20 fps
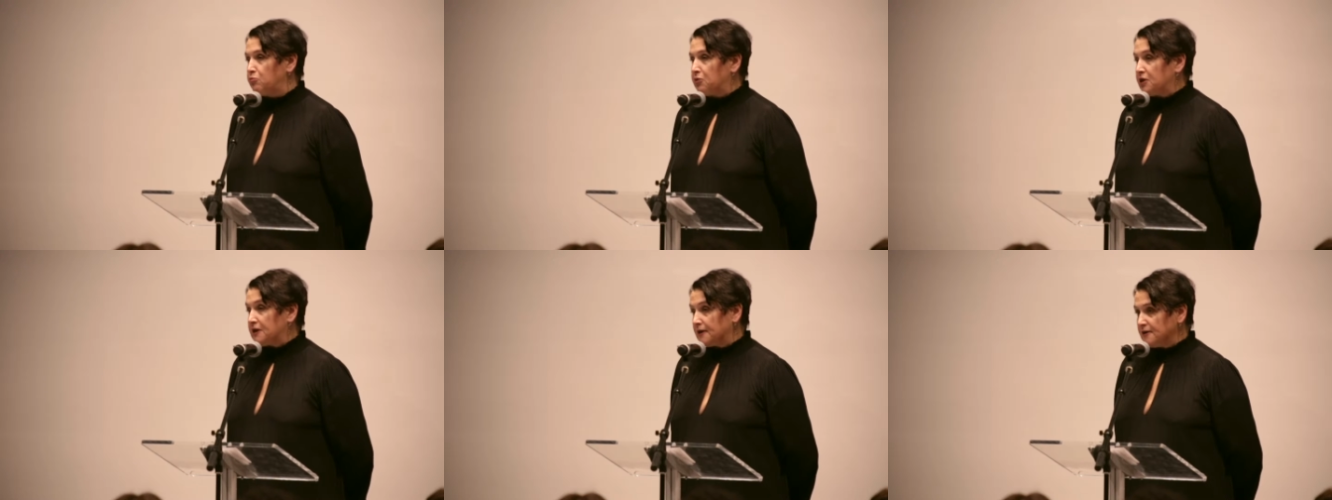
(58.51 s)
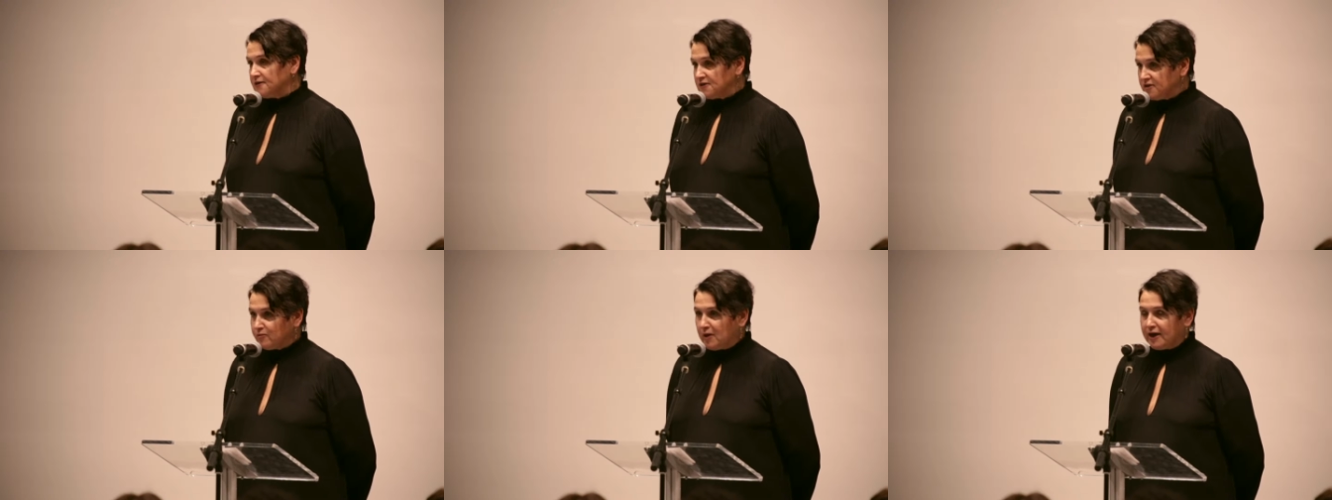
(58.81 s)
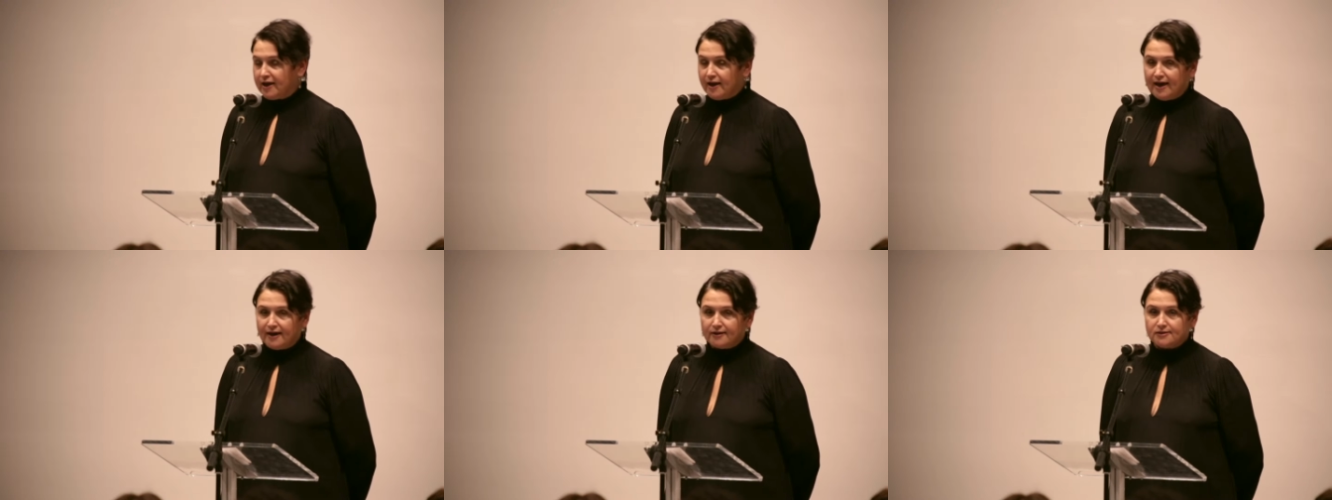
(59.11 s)
because of
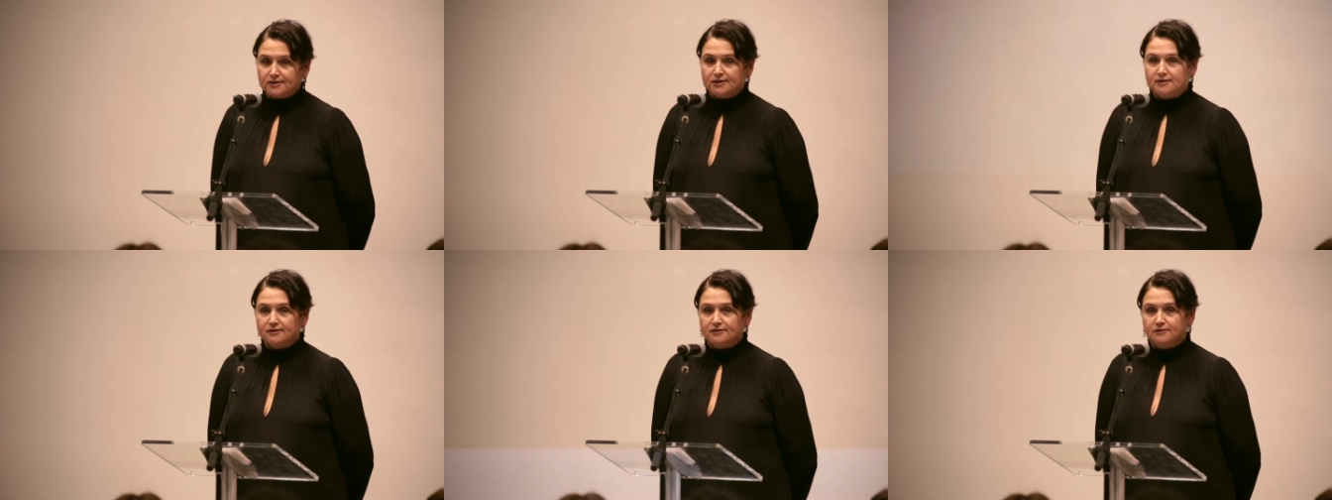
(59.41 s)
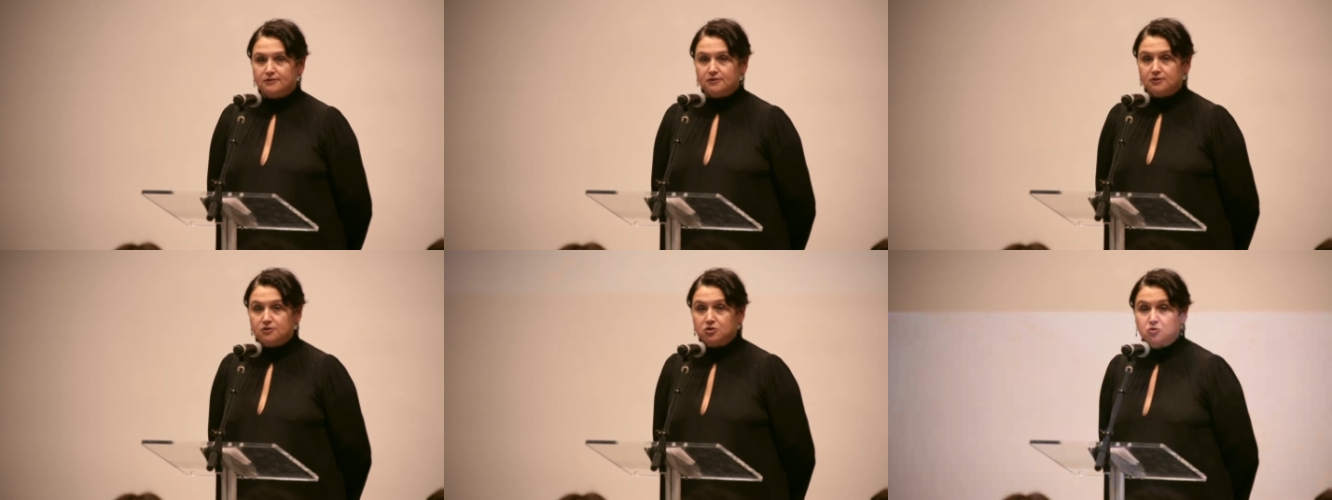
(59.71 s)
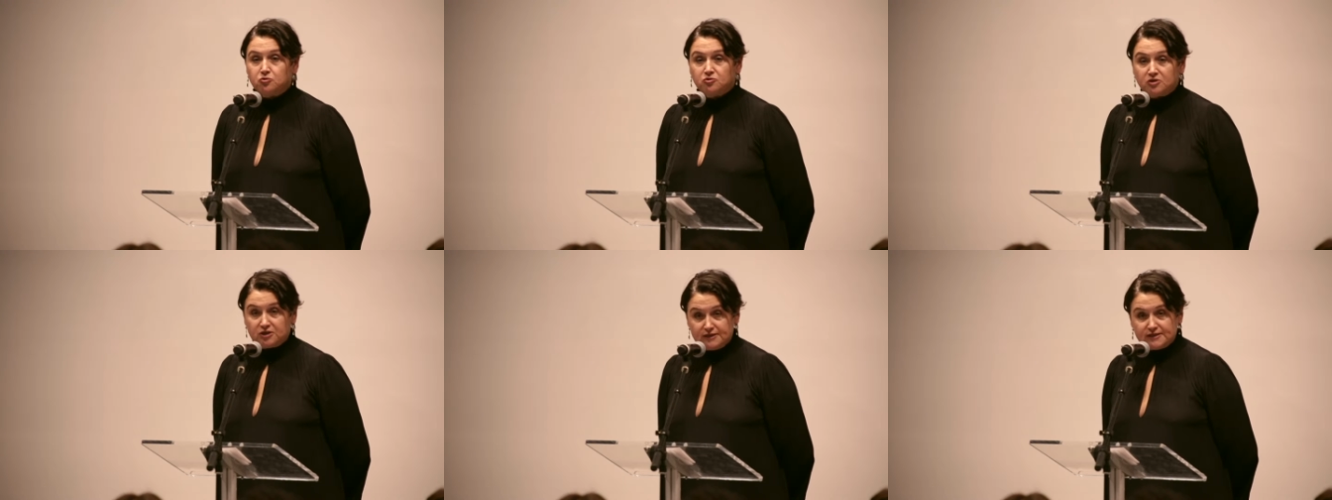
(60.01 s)
my accent
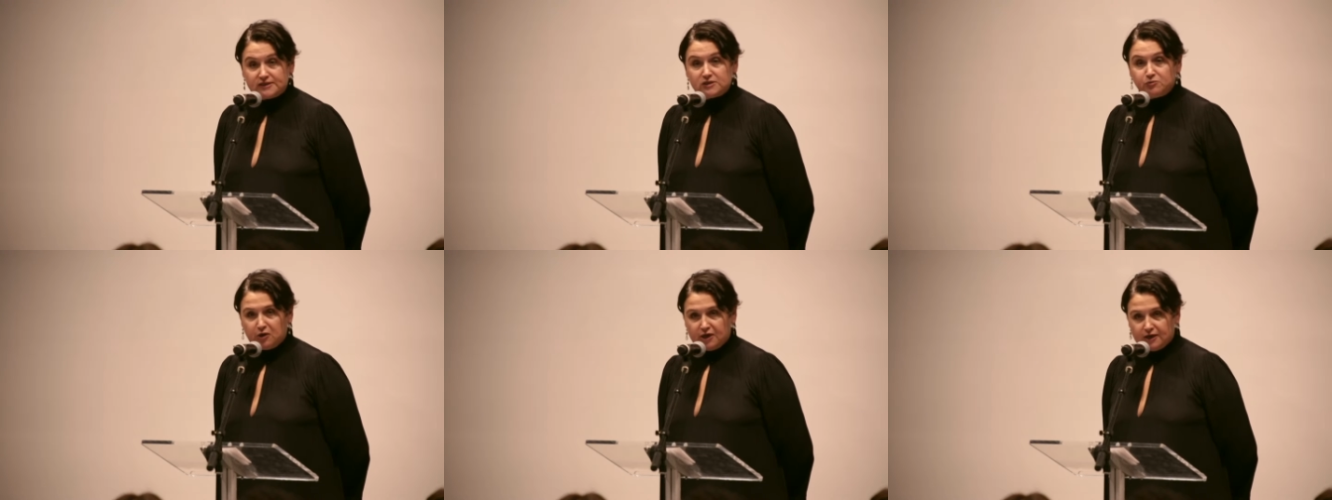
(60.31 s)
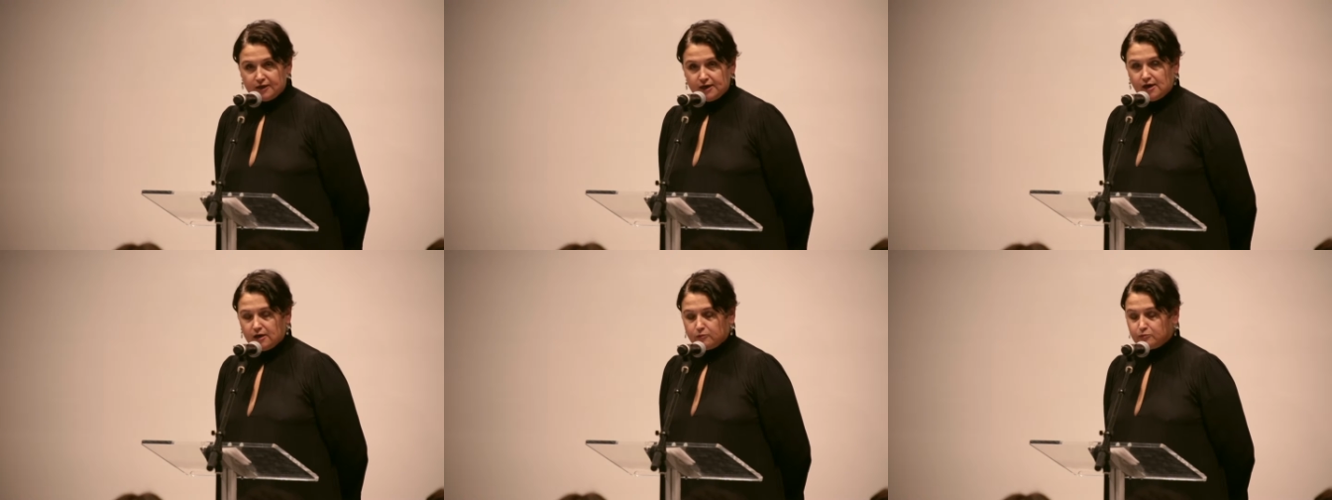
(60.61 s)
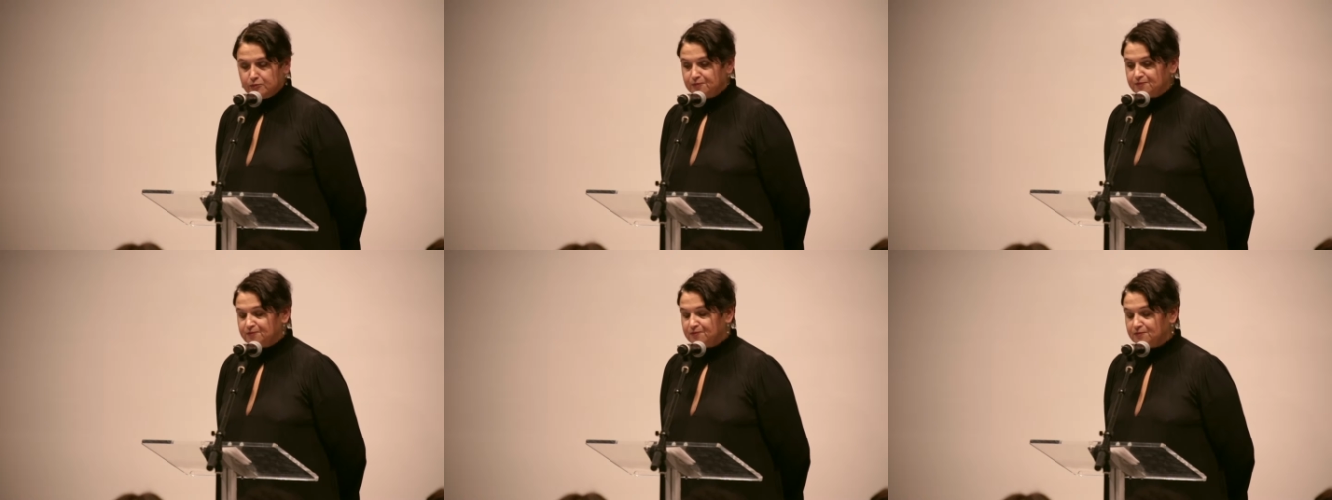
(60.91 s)
to really speak
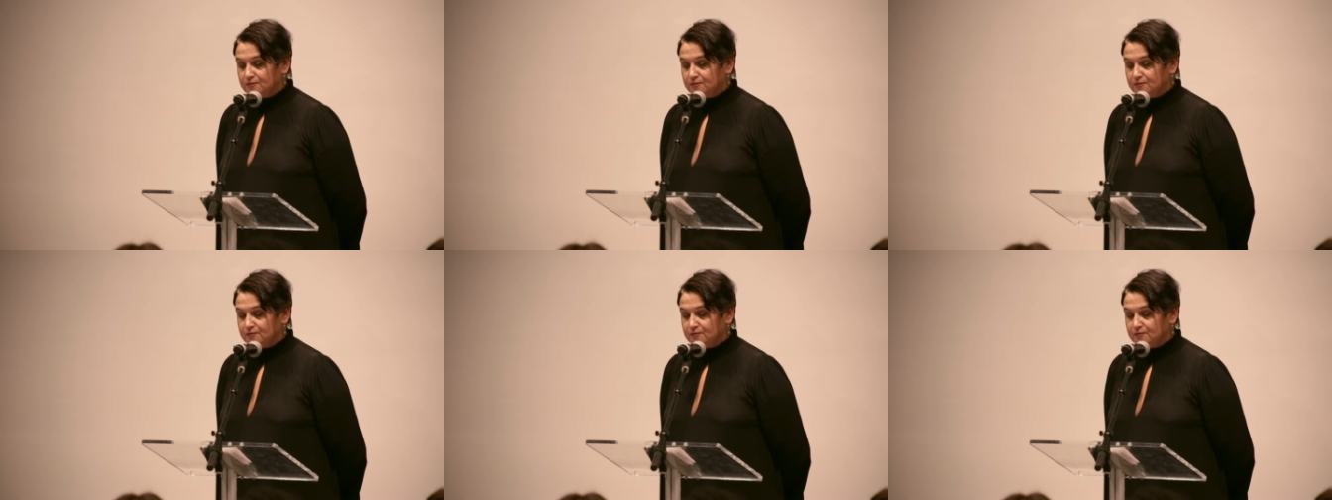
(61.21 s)
up.